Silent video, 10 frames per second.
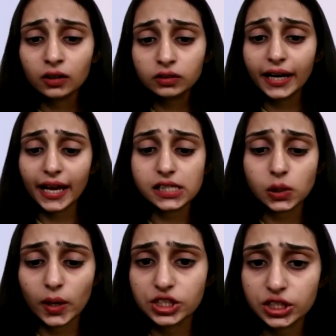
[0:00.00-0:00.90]
Now, the
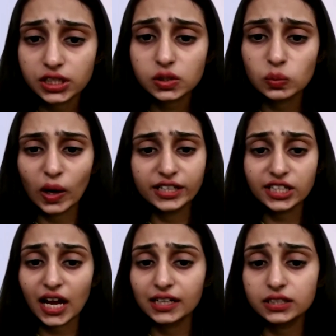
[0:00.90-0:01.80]
next question is,
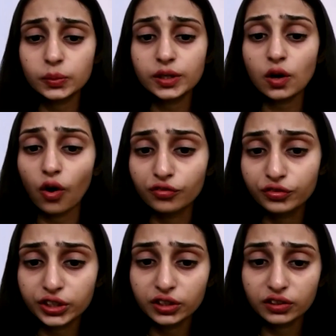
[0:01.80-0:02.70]
one challenge we
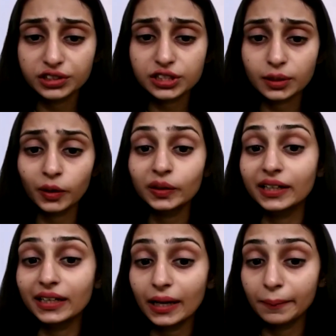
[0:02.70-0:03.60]
often hear is about
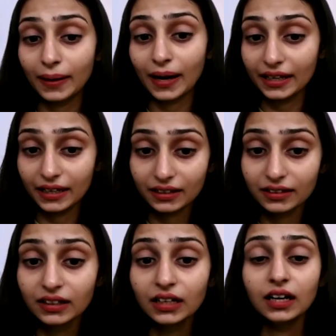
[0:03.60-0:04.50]

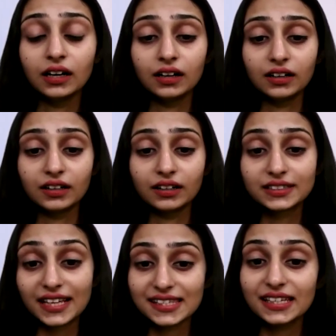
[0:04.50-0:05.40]
reapplying
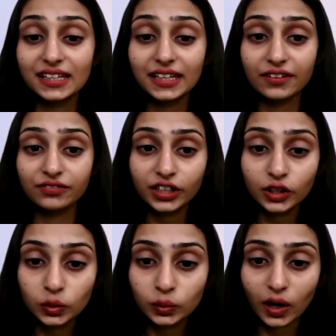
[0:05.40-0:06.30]
sunscreen
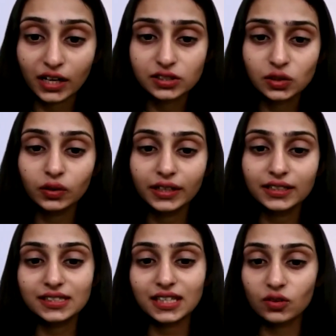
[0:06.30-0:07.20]
every 2 hours. So
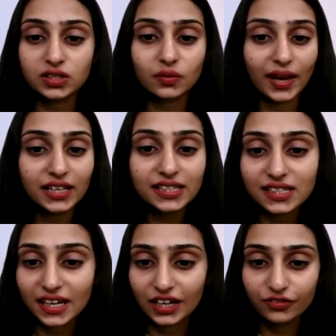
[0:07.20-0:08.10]
it sounds very
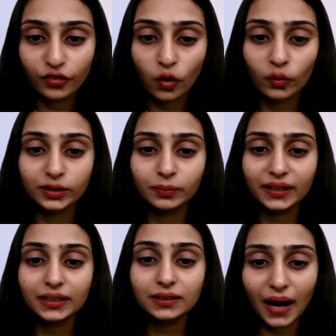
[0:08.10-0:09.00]
straightforward,
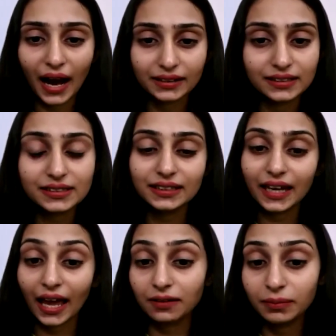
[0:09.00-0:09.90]
but in practice,
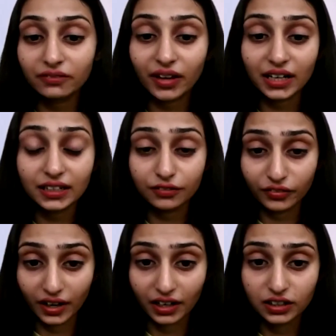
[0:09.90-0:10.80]
it can be very
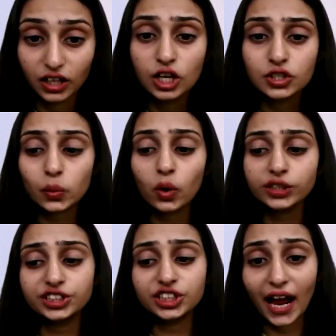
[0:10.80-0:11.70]
difficult. So
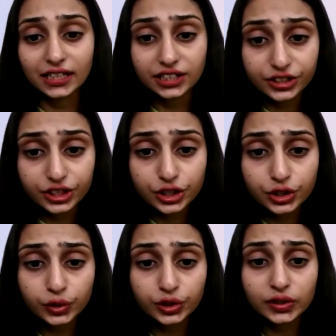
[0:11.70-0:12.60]
what
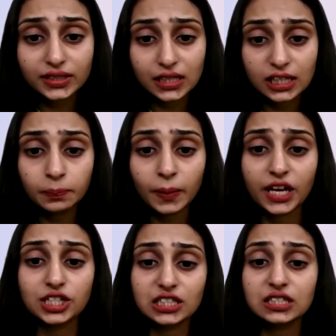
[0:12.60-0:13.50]
challenges do you see
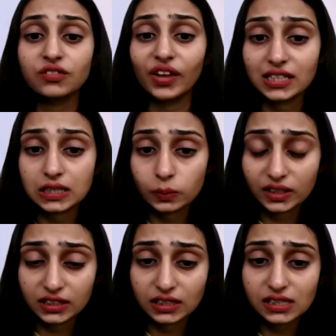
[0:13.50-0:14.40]
patients face
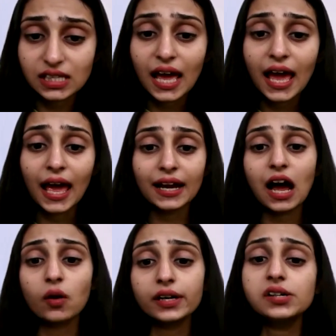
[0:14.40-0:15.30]
with this, and
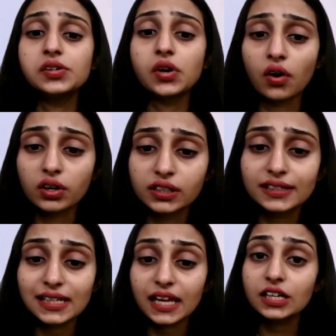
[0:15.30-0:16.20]
how can
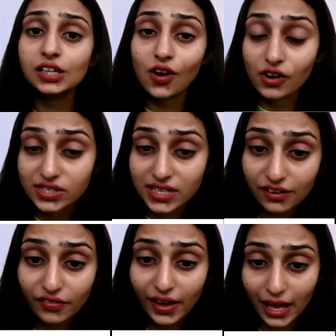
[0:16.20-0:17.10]
doctors like
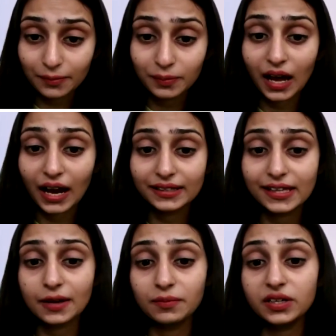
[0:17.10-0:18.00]
yourself help
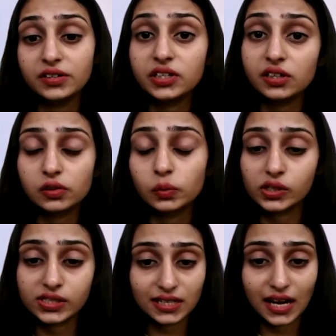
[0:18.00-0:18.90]
guide them in
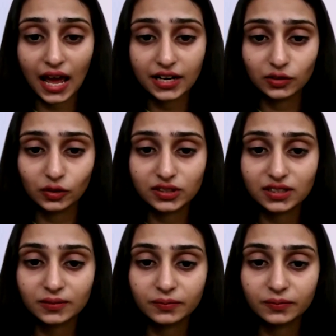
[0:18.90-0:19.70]
real-world scenarios?